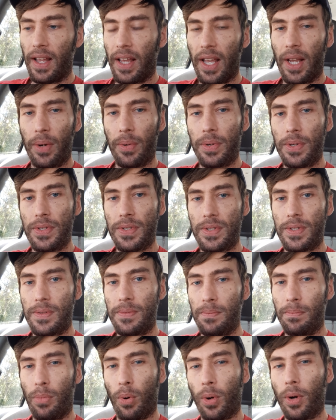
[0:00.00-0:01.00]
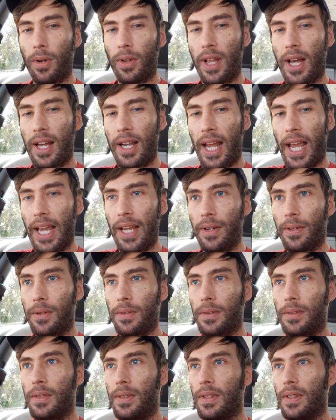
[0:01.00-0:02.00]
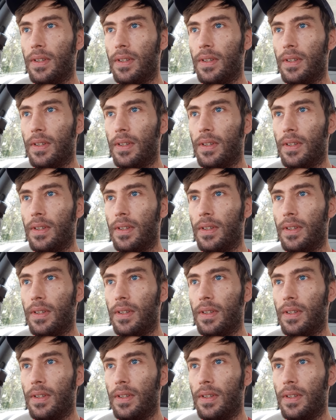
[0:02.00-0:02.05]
it was borderline anal.